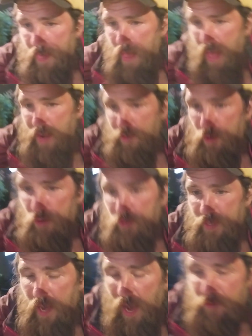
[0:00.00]
and it's
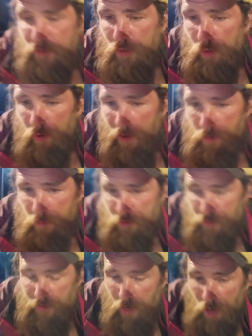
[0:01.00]
usually hydrochloride, which is
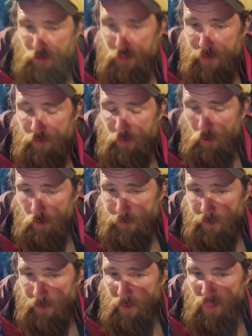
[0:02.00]
a conjugate salt,
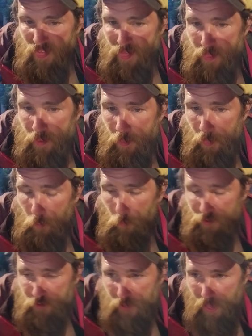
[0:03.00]

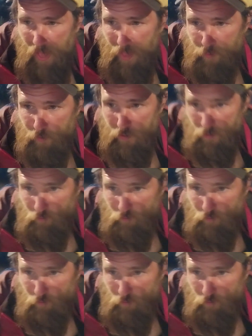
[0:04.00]
which has